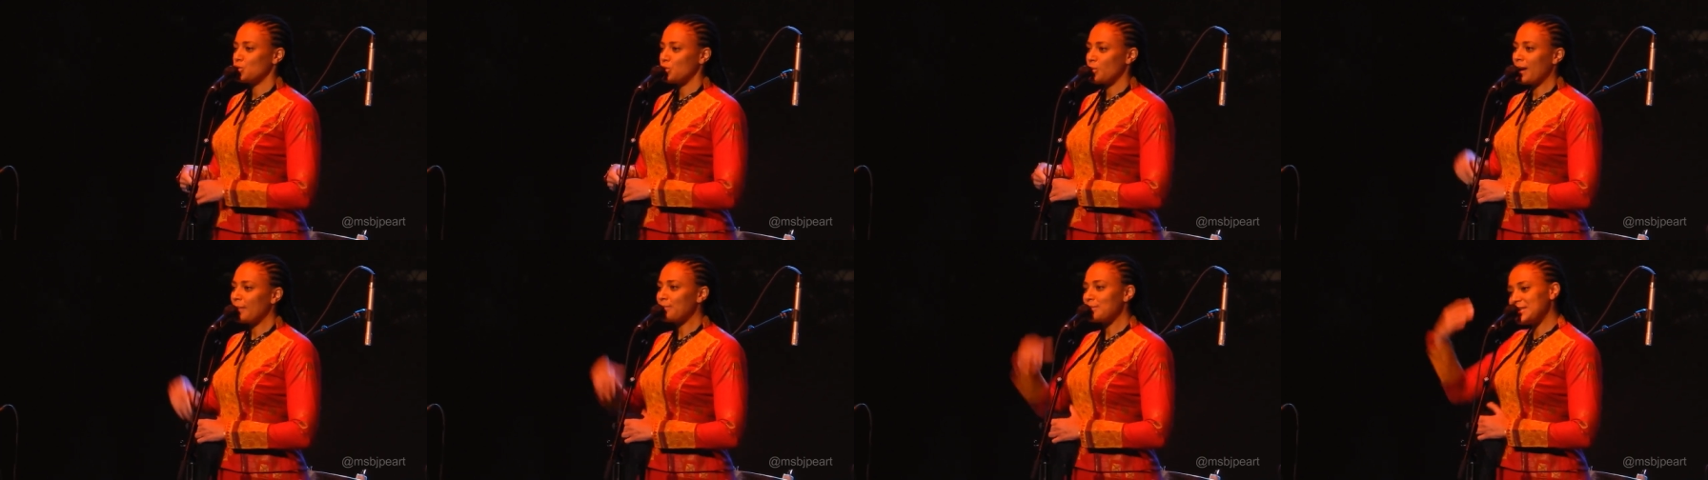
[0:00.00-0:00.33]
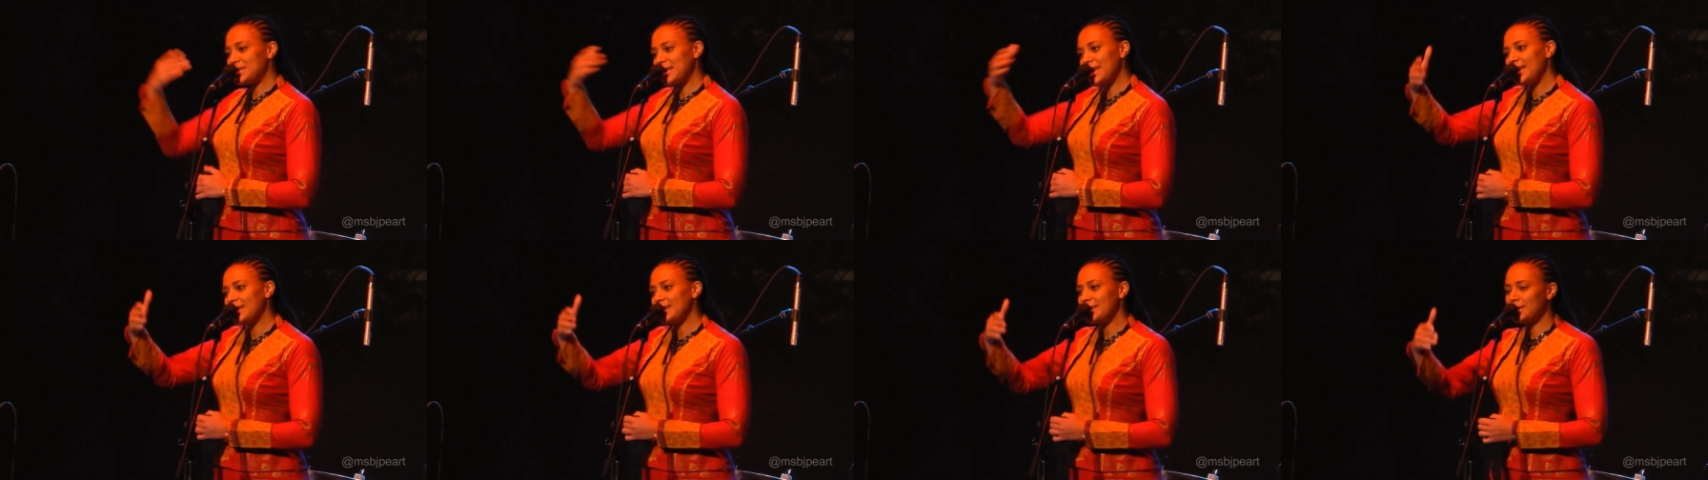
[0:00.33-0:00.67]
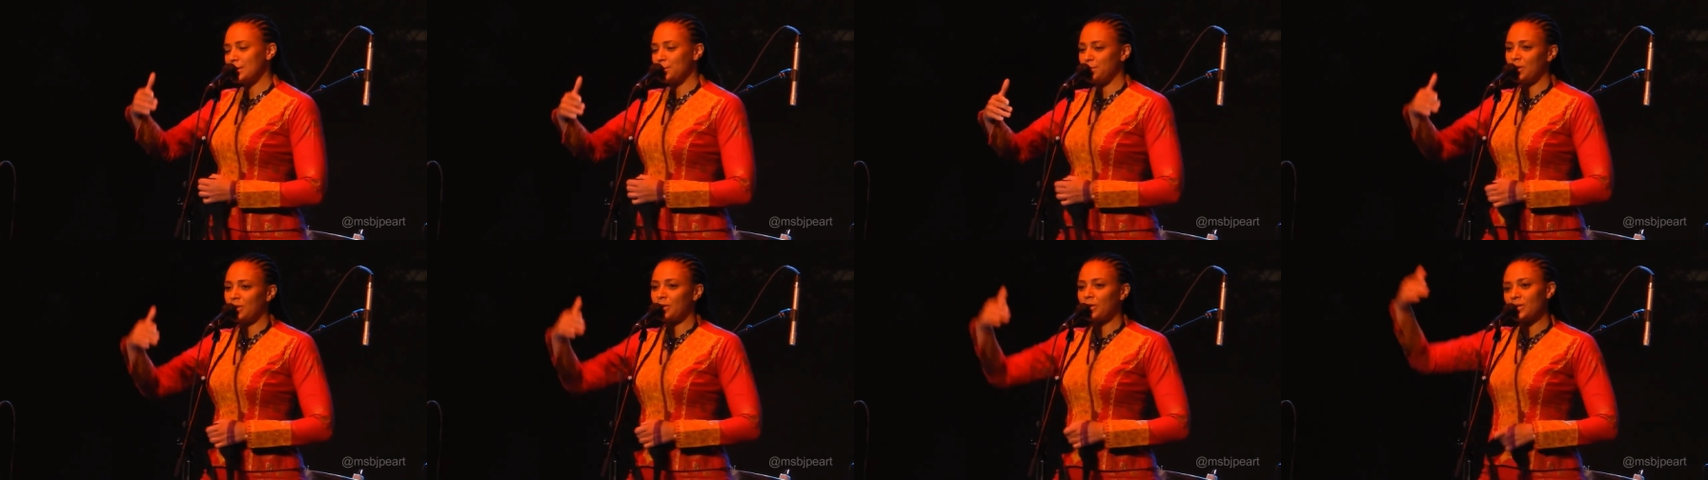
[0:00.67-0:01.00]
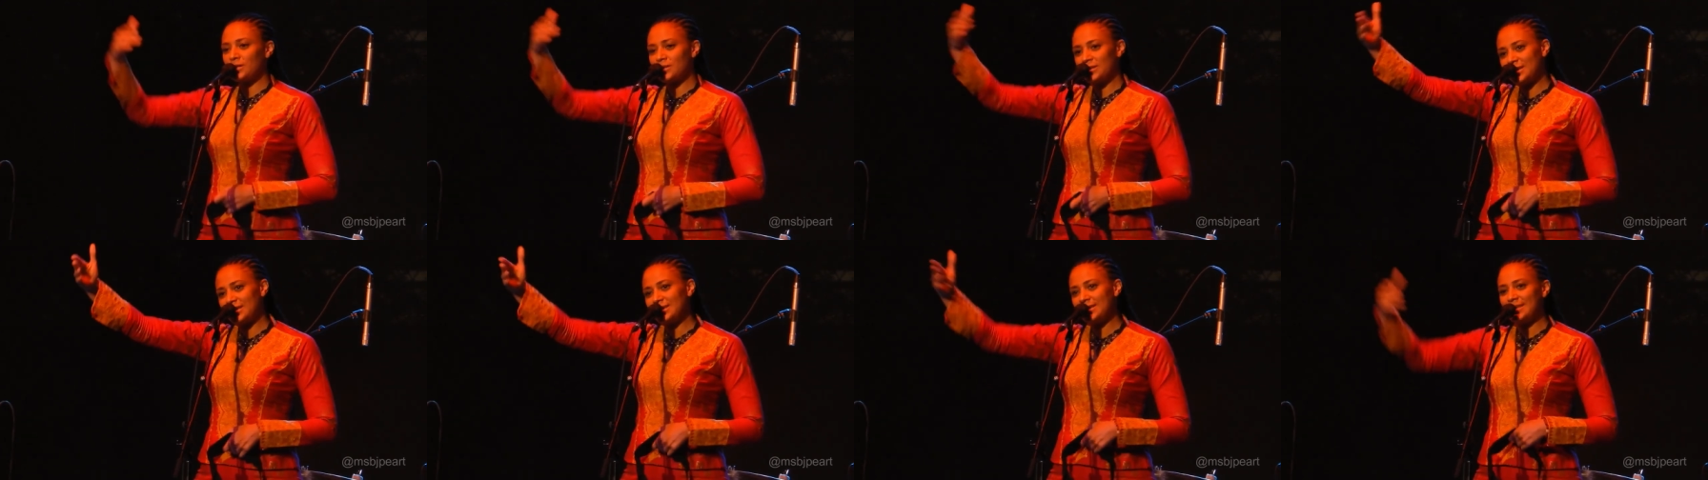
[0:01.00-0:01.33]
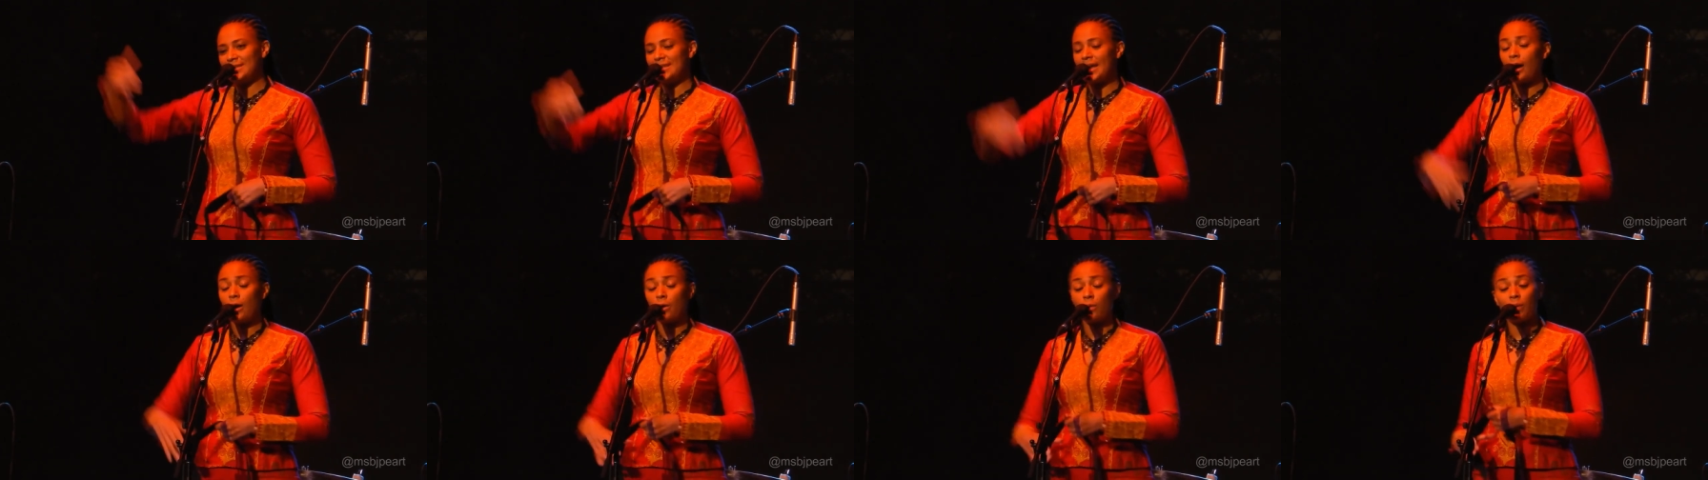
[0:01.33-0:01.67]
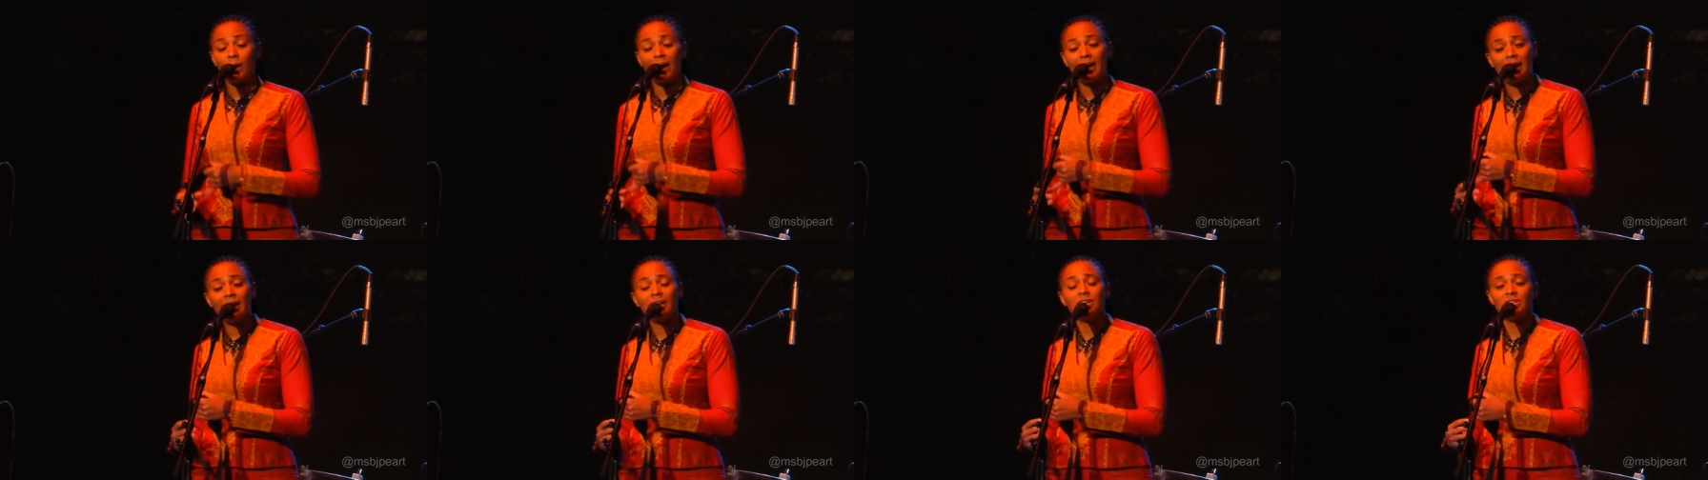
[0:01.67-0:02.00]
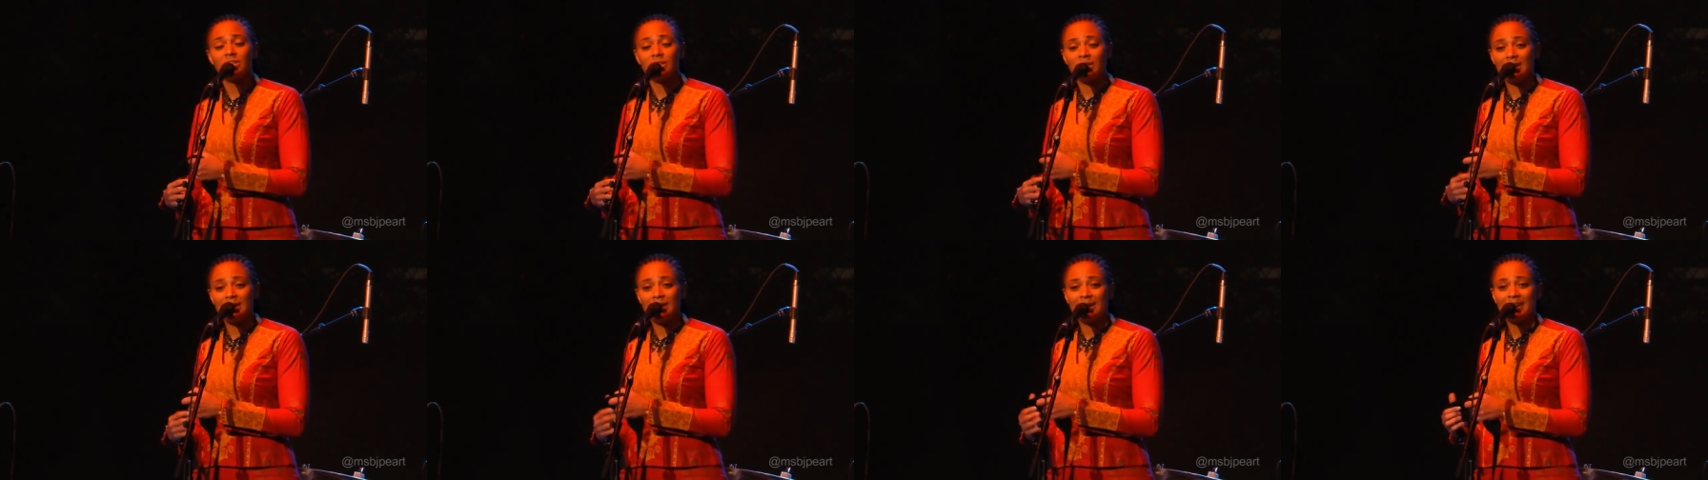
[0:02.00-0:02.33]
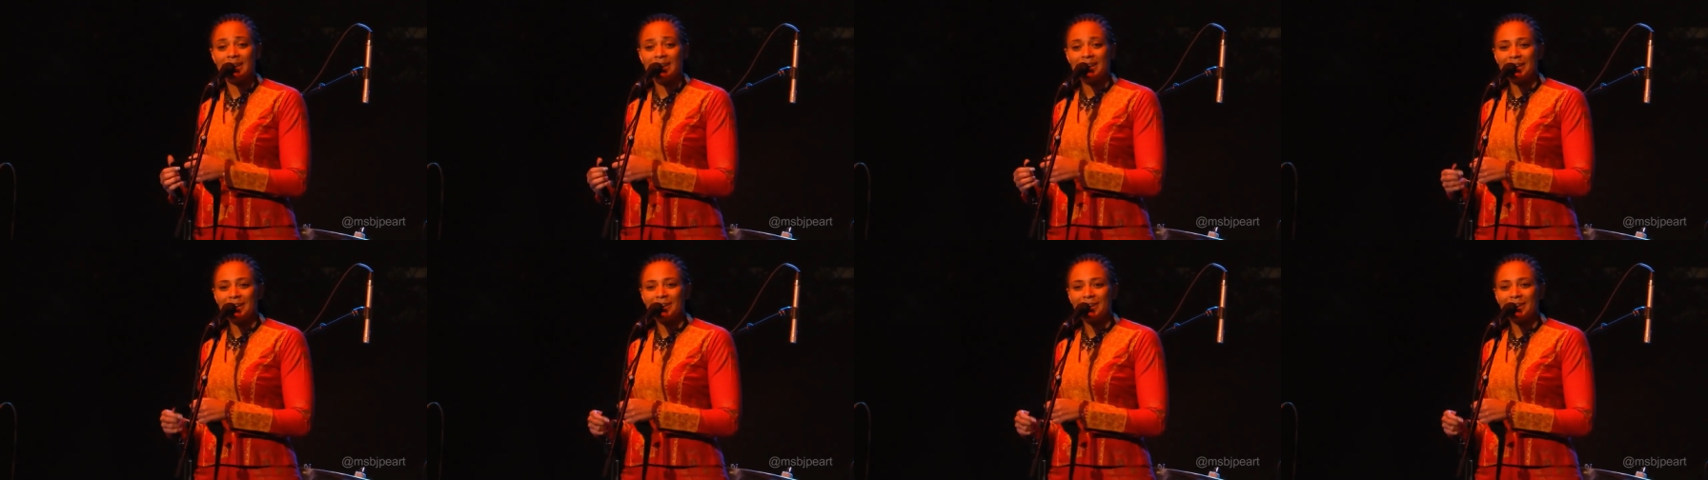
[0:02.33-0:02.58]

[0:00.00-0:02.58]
So I'm saying this because this is how I actually